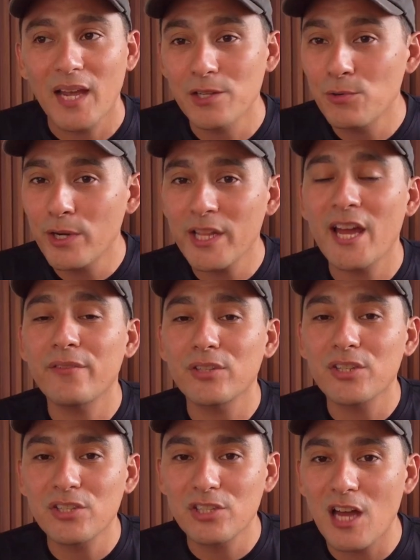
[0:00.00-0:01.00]
I don't want to have
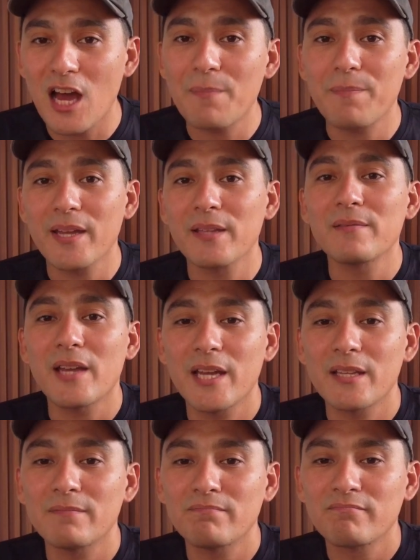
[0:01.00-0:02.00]
to stop
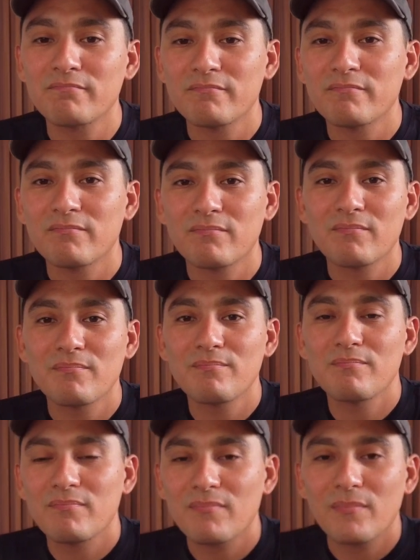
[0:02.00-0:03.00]
and
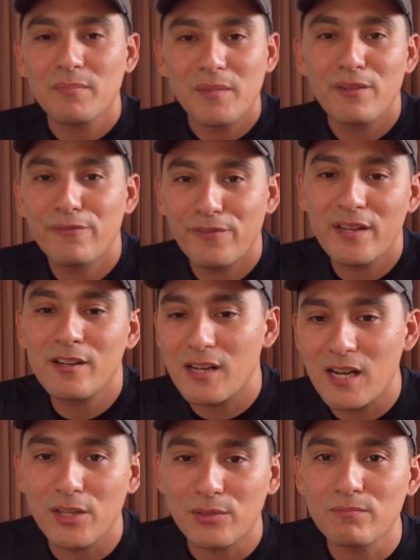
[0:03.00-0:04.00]
figure
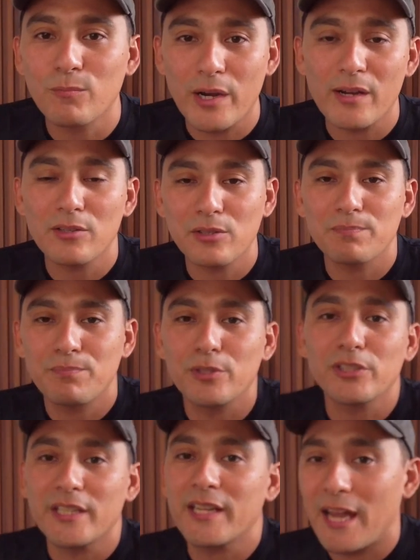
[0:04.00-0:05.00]
out where to
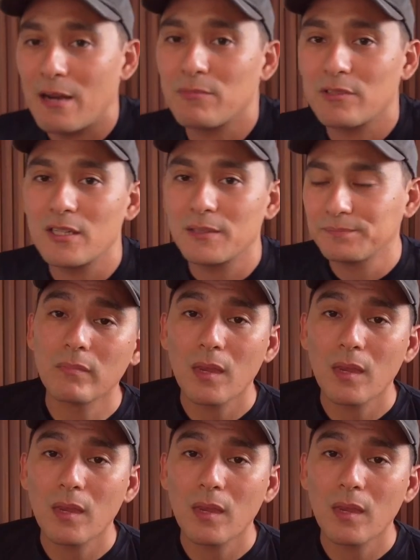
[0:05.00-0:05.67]
put the camera.